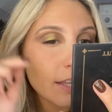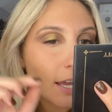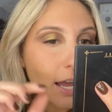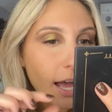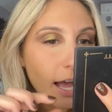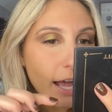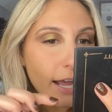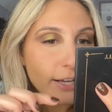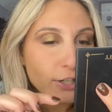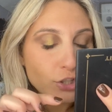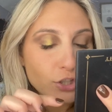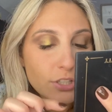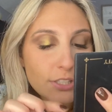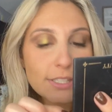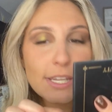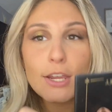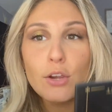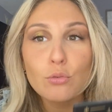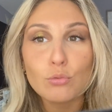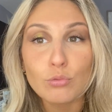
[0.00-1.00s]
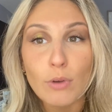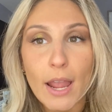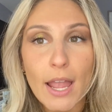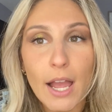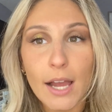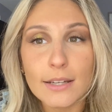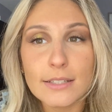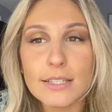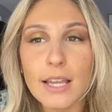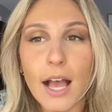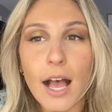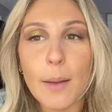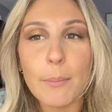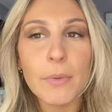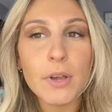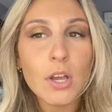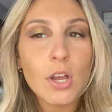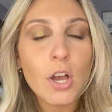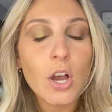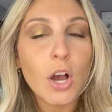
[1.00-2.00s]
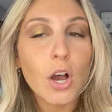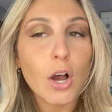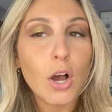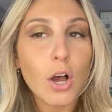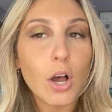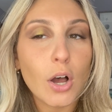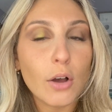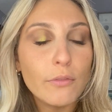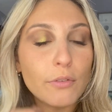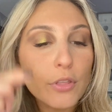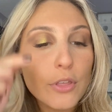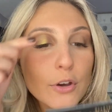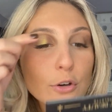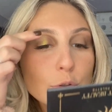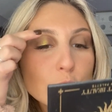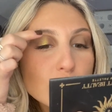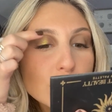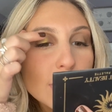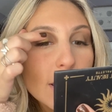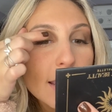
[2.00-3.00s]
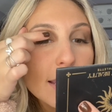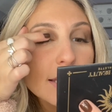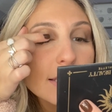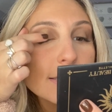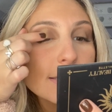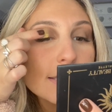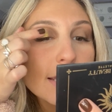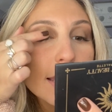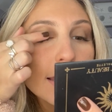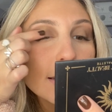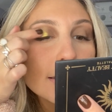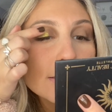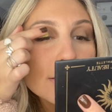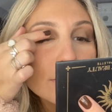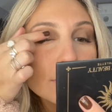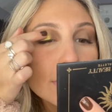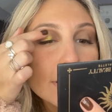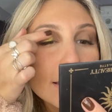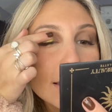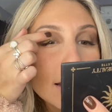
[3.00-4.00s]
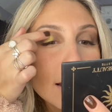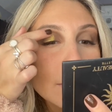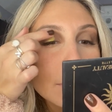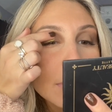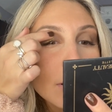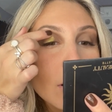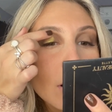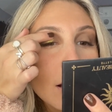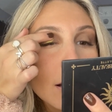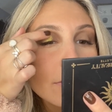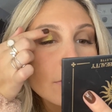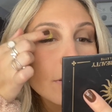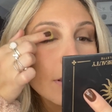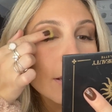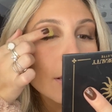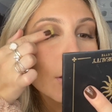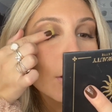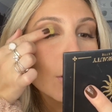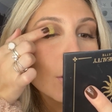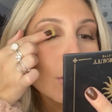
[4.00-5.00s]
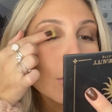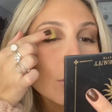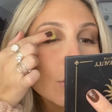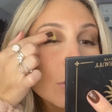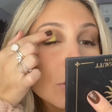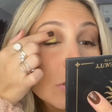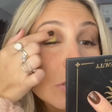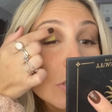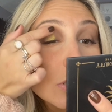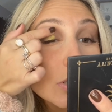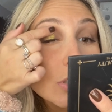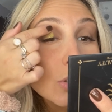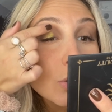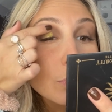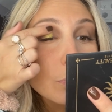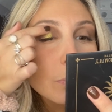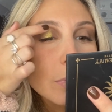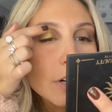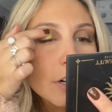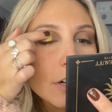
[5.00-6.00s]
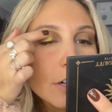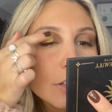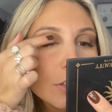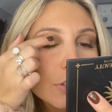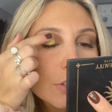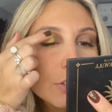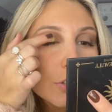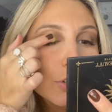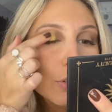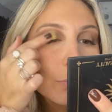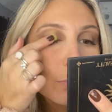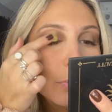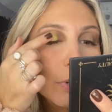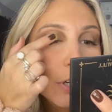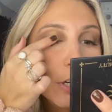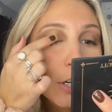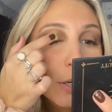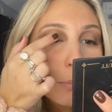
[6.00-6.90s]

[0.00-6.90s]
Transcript: eye, just like right on top of those shades, and it's already coming off like super duper